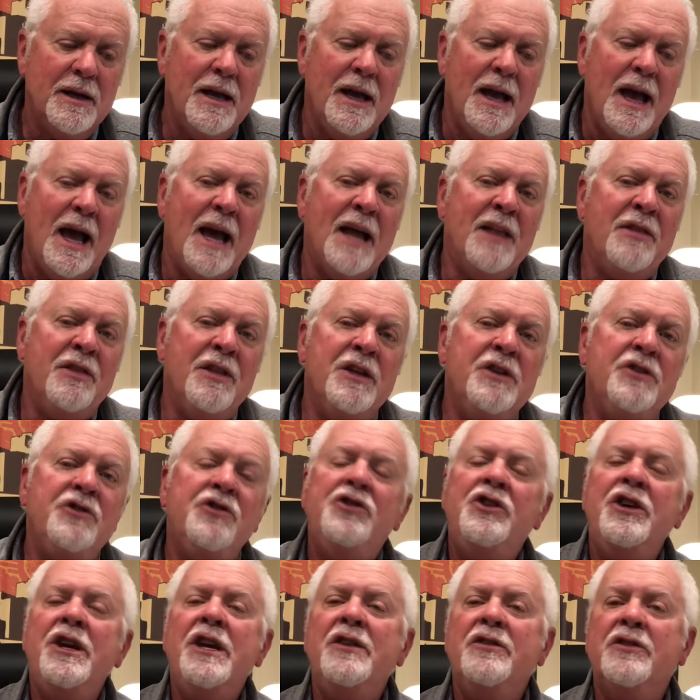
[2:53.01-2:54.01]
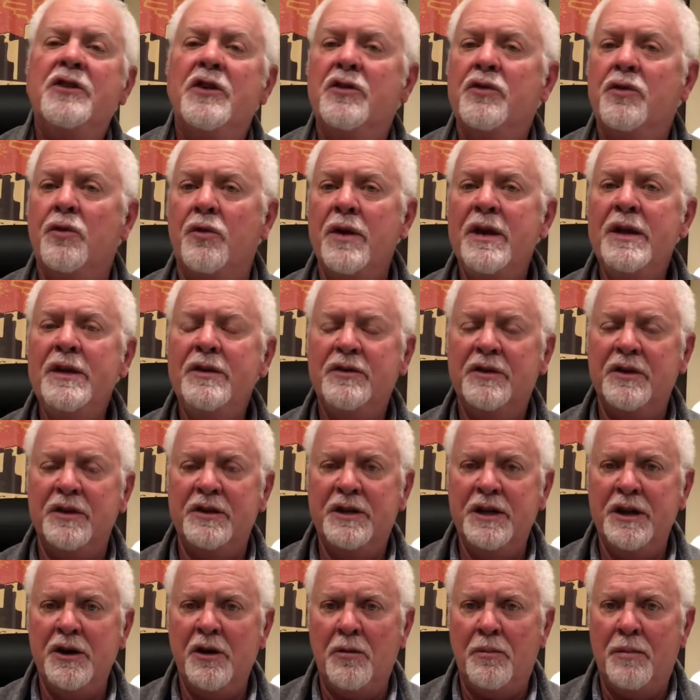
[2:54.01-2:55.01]
And then Jesus rings the
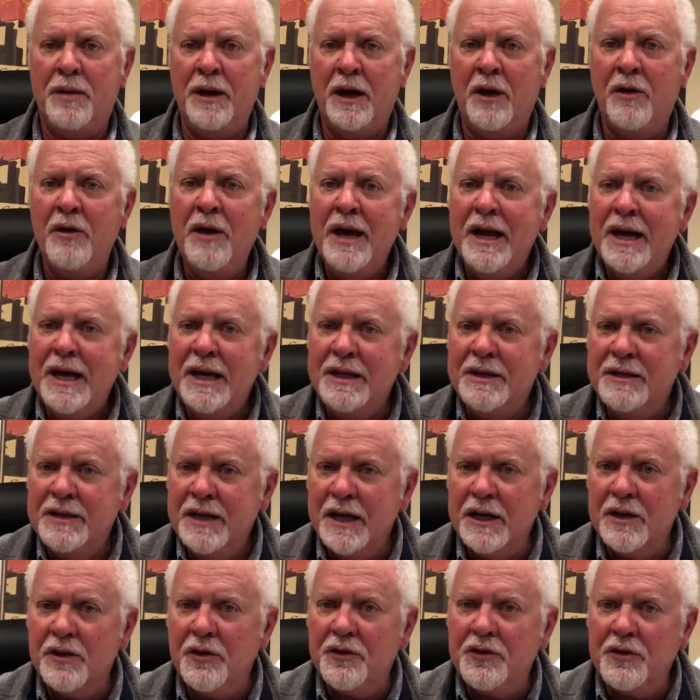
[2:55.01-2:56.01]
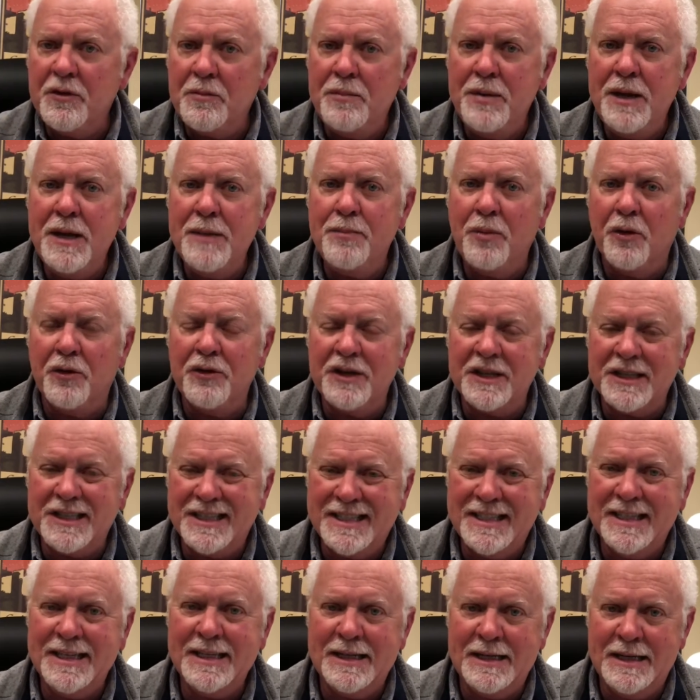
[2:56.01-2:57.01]
dinner bell. He tells the people to
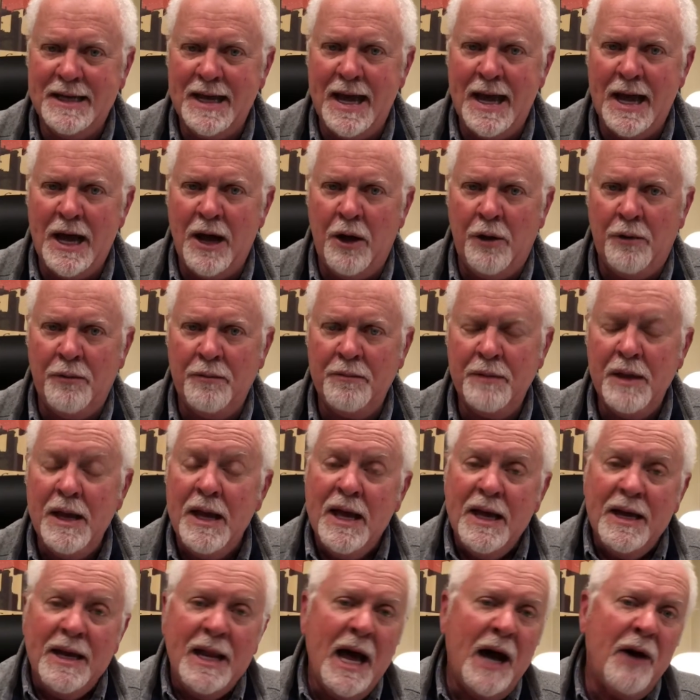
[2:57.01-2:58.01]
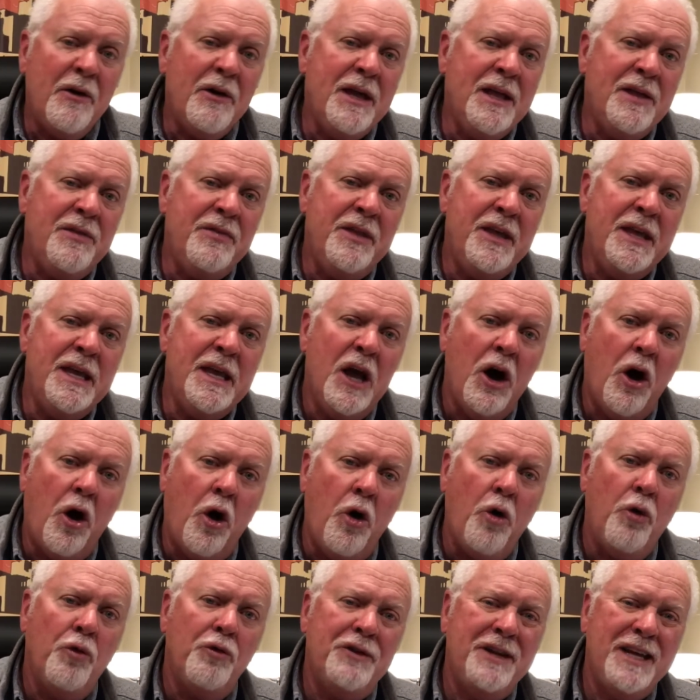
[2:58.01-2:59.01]
sit down. Now, in the
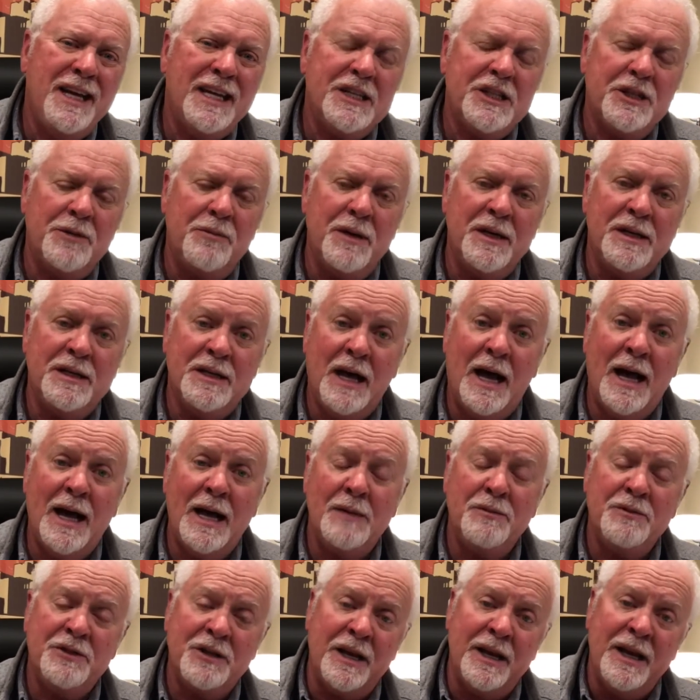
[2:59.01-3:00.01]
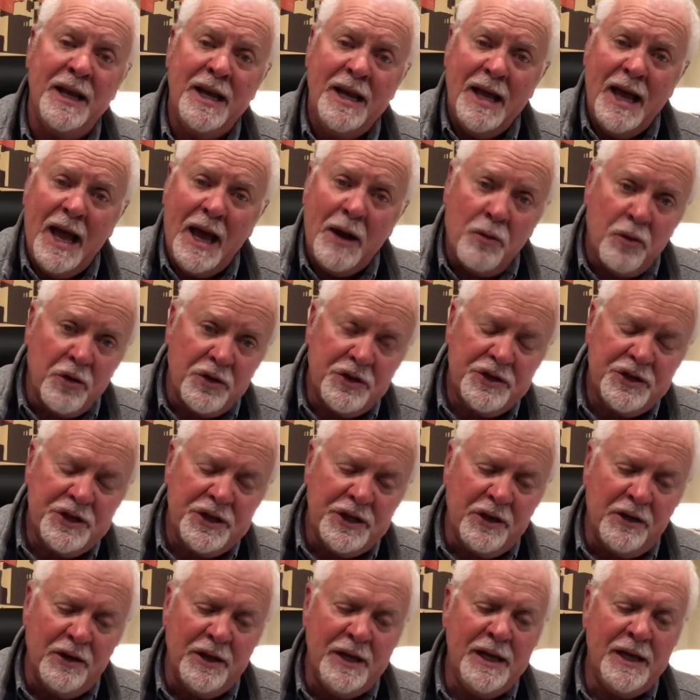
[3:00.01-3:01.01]
Old Testament times, and we're
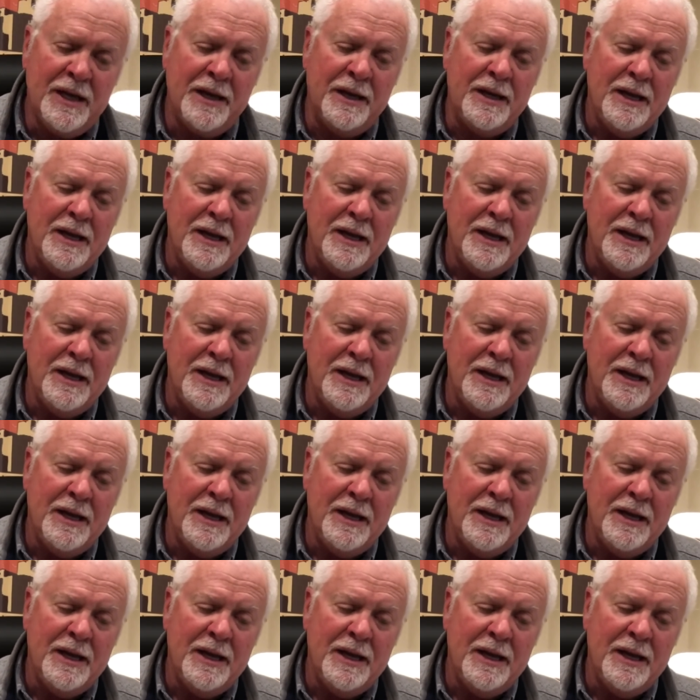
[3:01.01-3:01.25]
still in